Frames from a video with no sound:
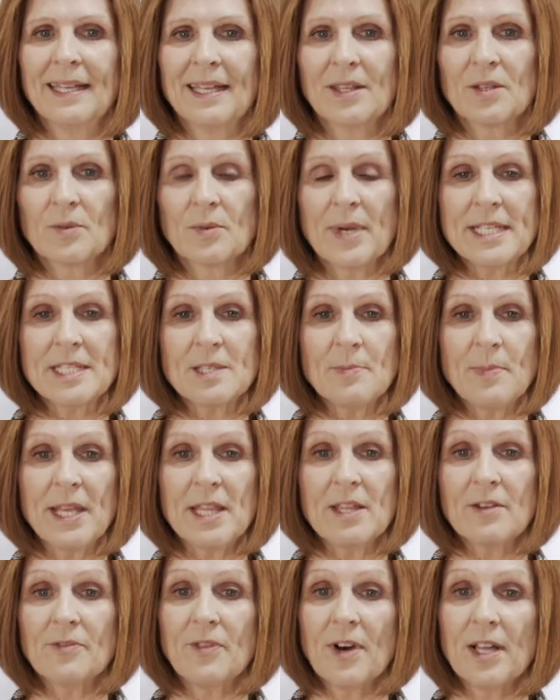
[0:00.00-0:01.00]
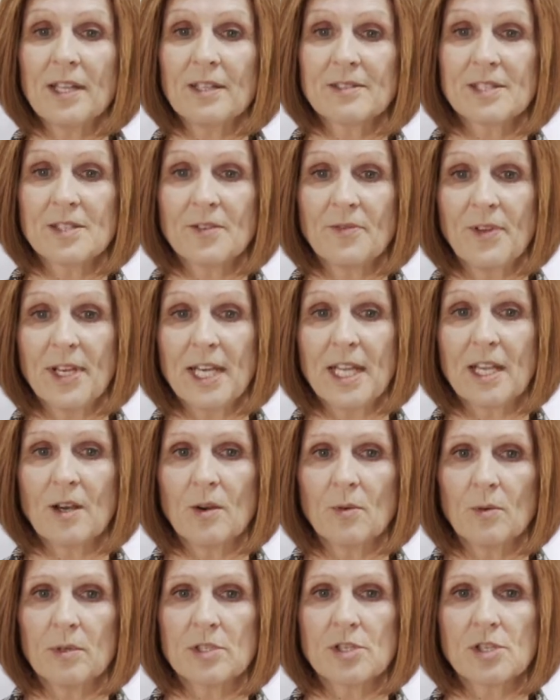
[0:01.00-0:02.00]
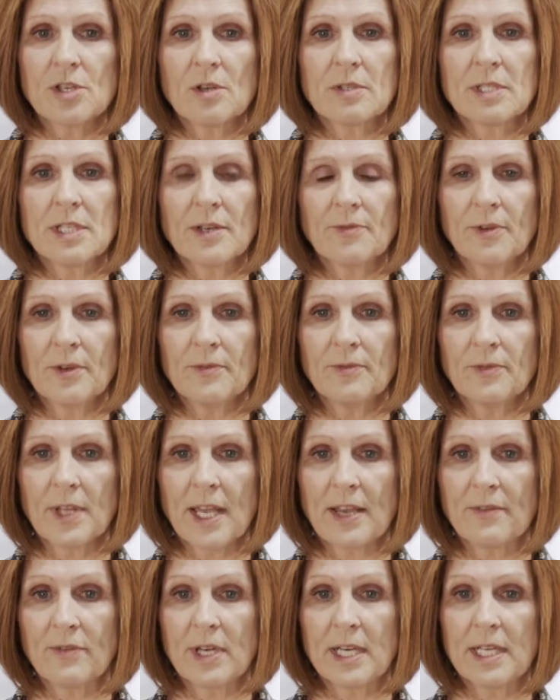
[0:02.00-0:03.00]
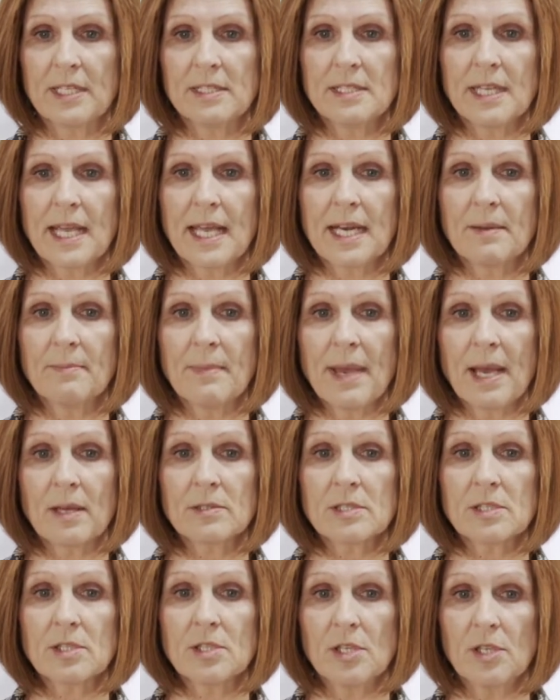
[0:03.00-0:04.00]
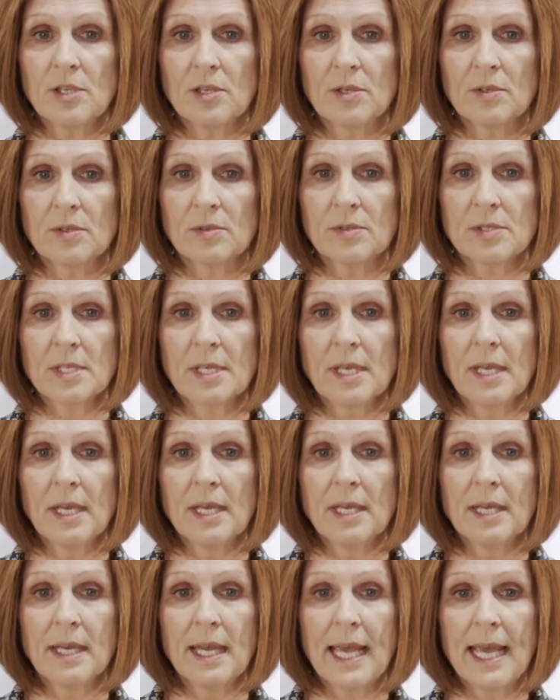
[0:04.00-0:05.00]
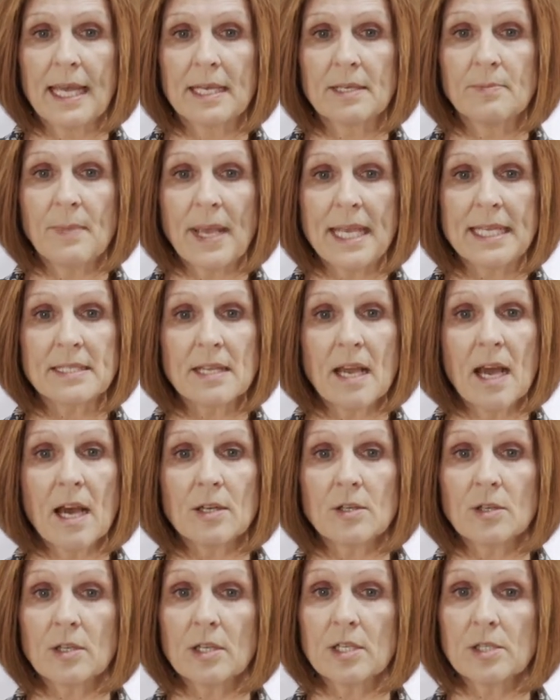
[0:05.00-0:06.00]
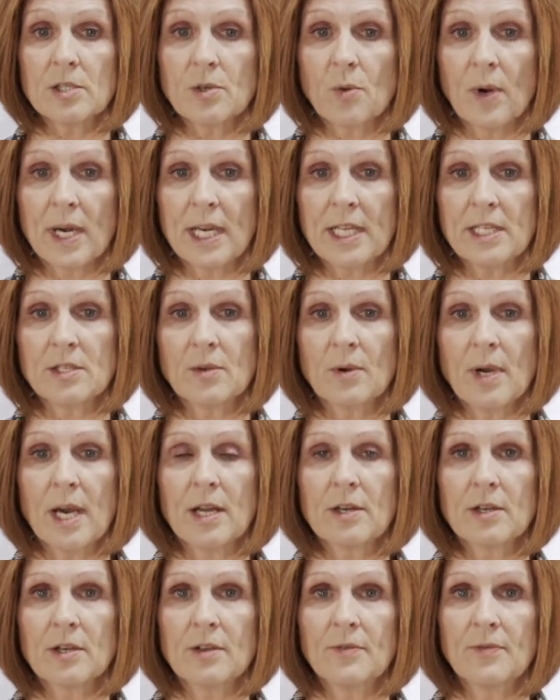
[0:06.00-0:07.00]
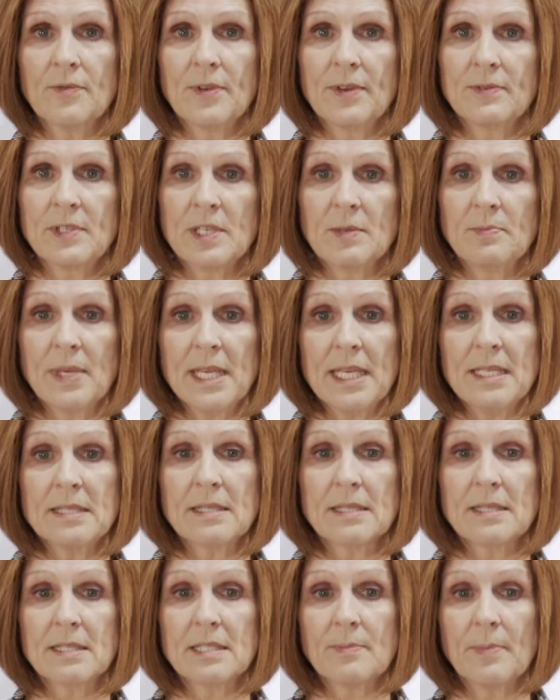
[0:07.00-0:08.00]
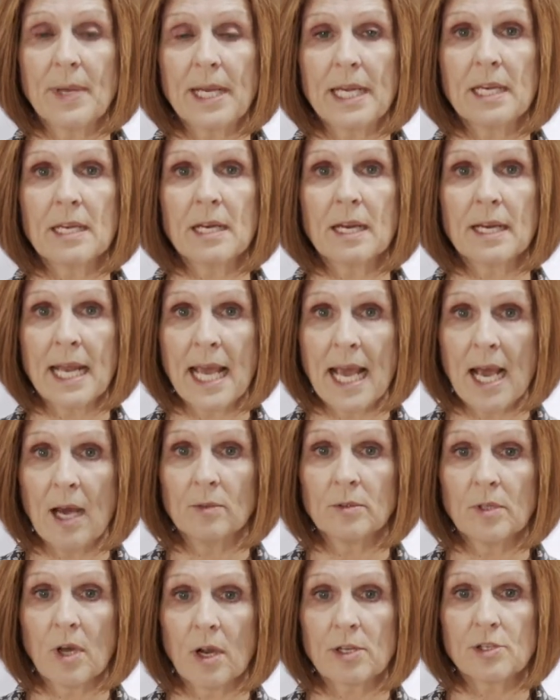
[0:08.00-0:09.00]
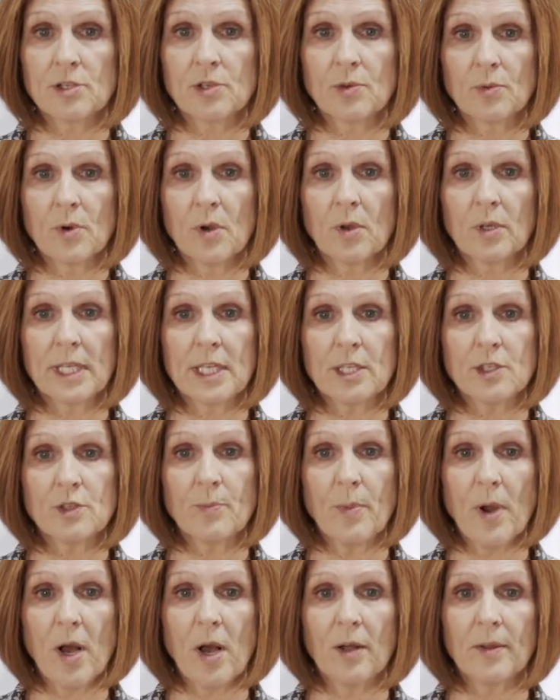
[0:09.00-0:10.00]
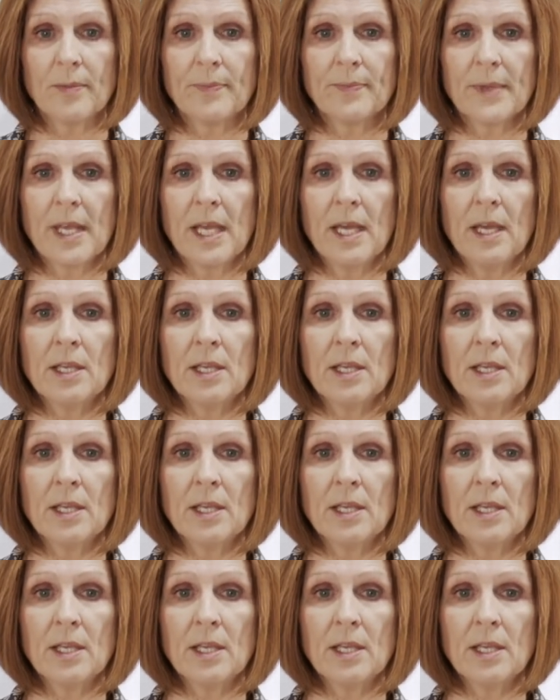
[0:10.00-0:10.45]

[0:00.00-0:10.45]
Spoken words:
The recipe that follows the video will show different flavorings and amounts to use and makes 120 to 150 pieces depending on how large you roll each ball.